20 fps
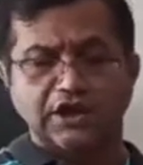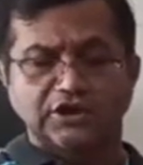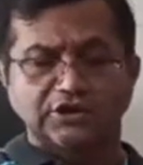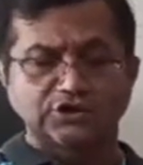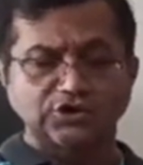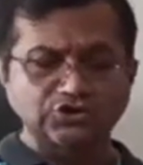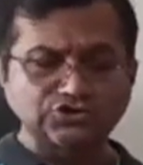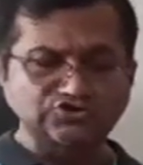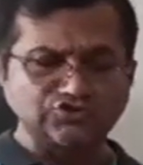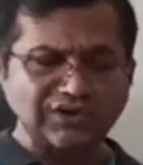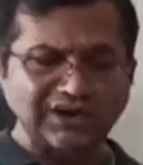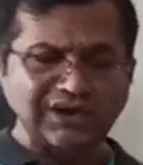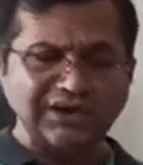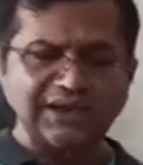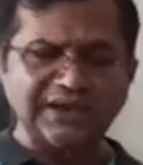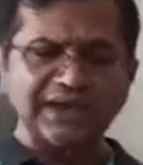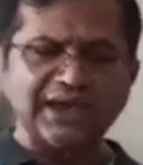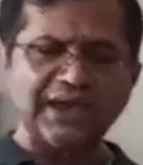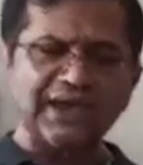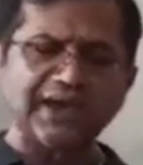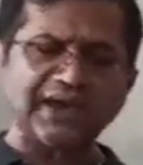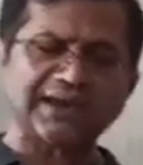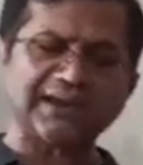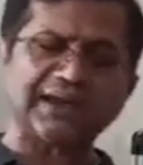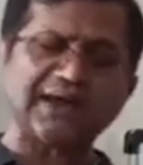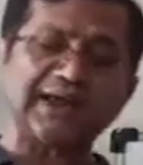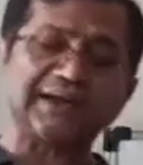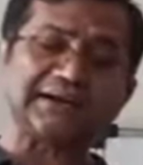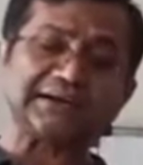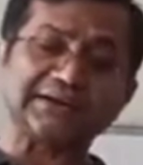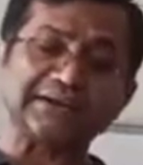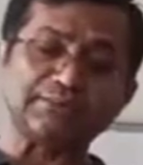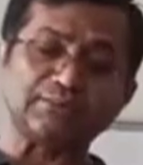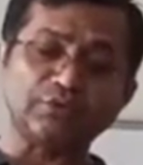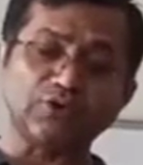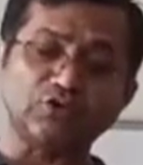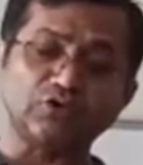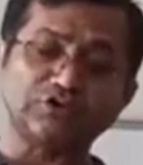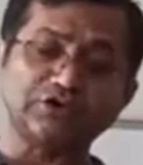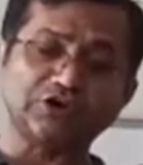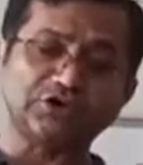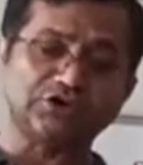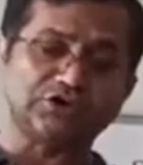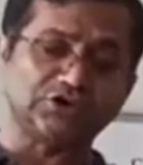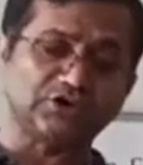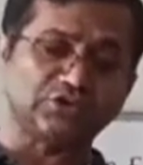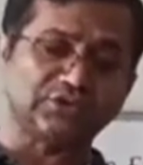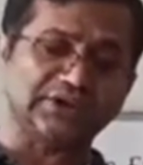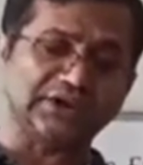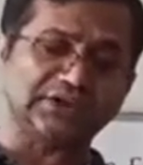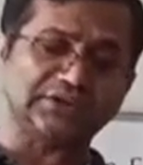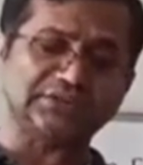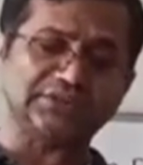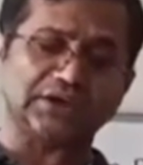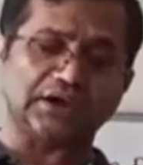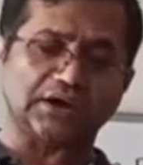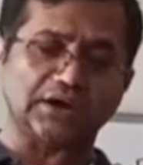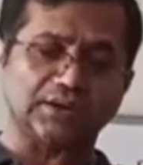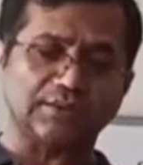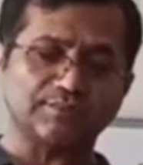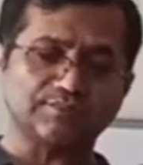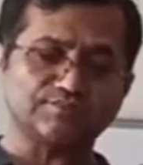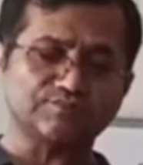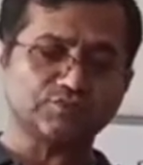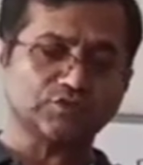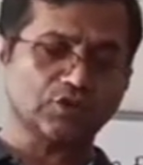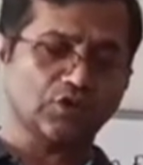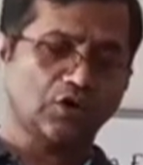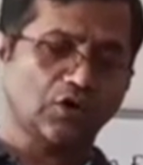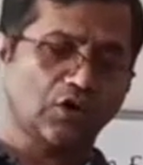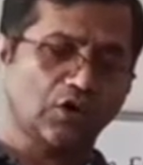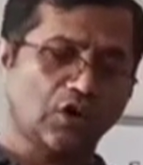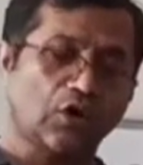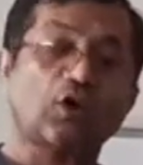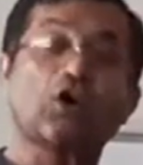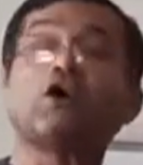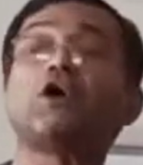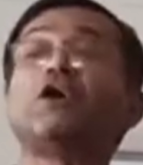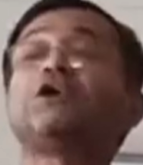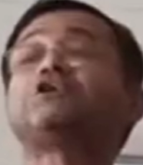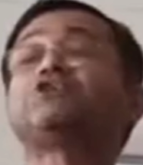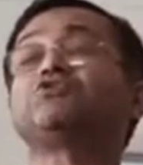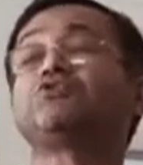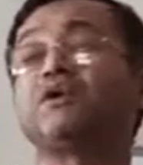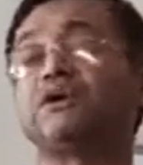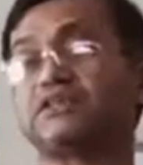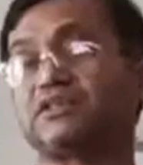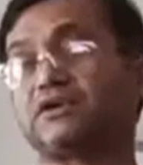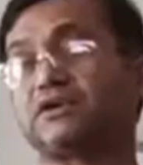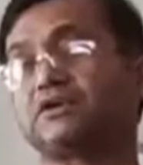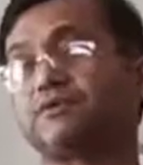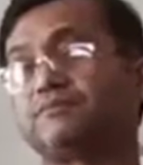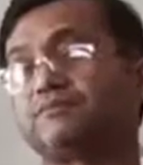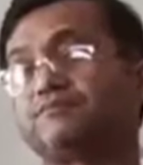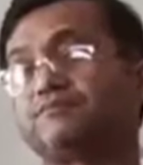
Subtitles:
Usually hair are removed during the hot weather.